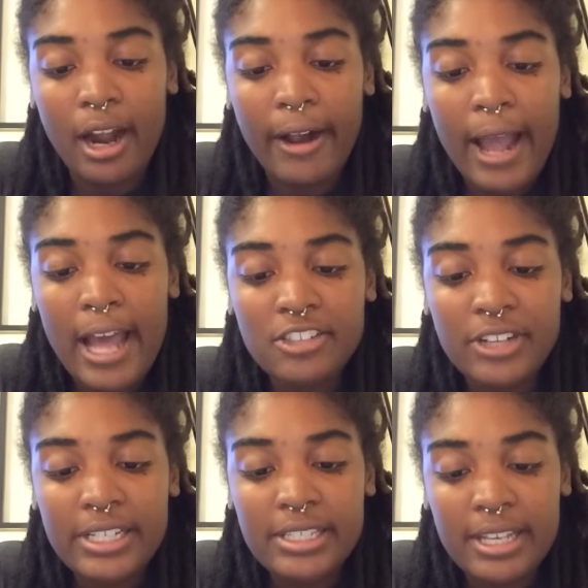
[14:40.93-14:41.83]
Our
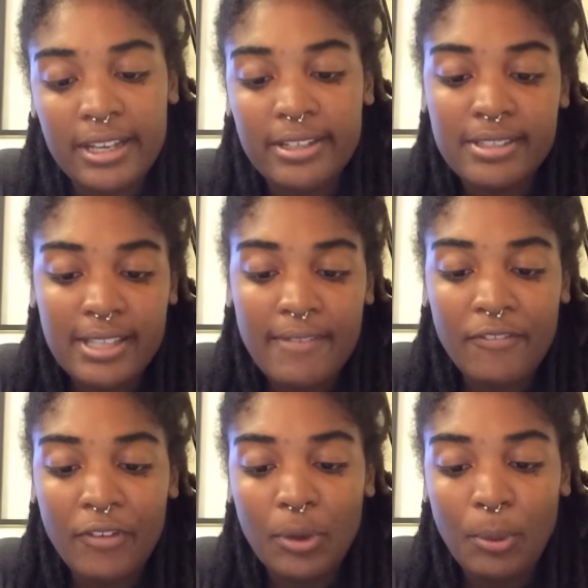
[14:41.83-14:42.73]
address is
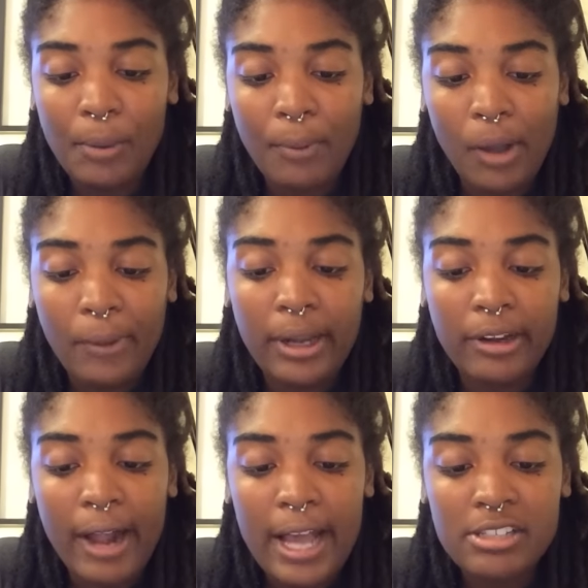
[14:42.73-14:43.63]
741 Broadway
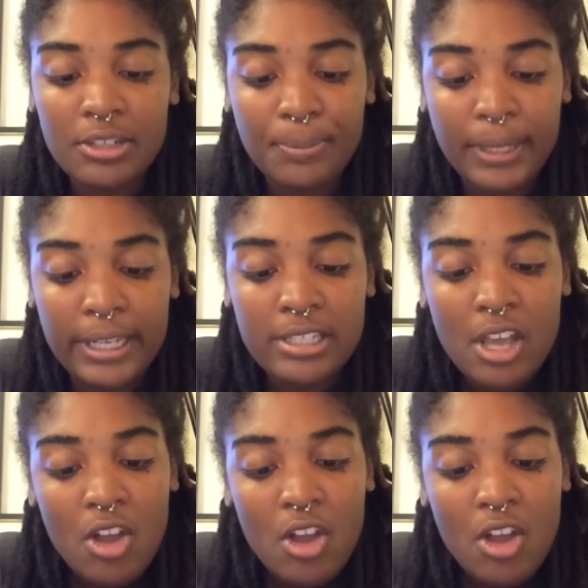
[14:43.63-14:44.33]
near Astor Place,